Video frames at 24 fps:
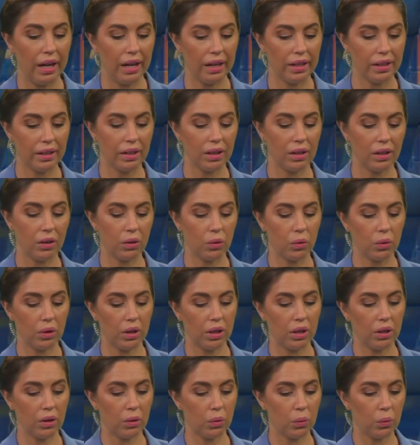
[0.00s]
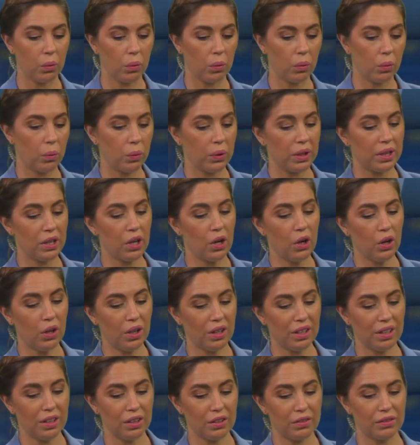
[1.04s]
And with
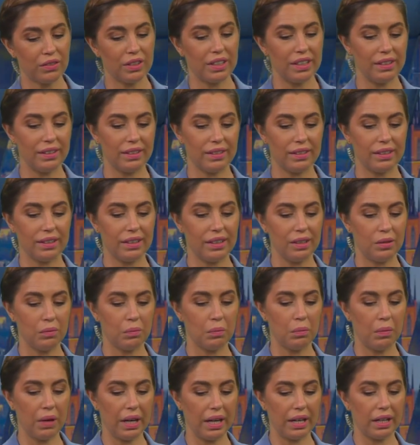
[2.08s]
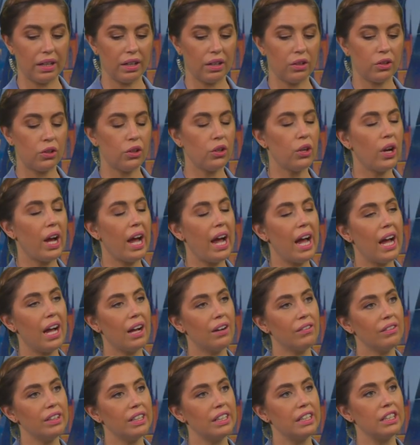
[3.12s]
all of this in mind, do you
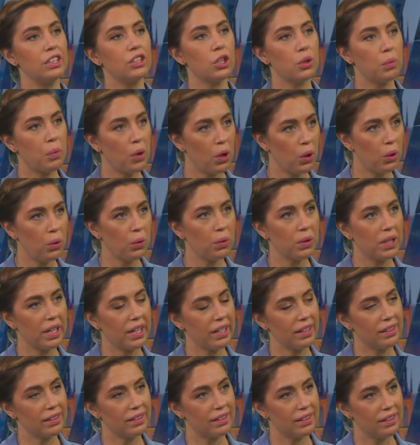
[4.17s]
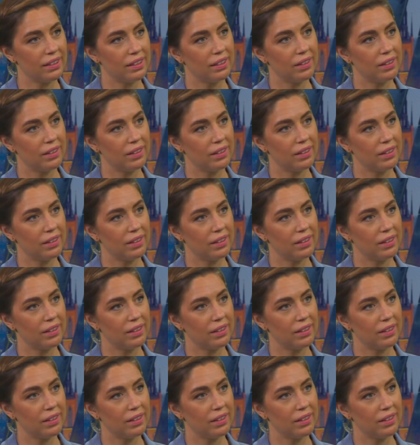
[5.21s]
have any top holdings?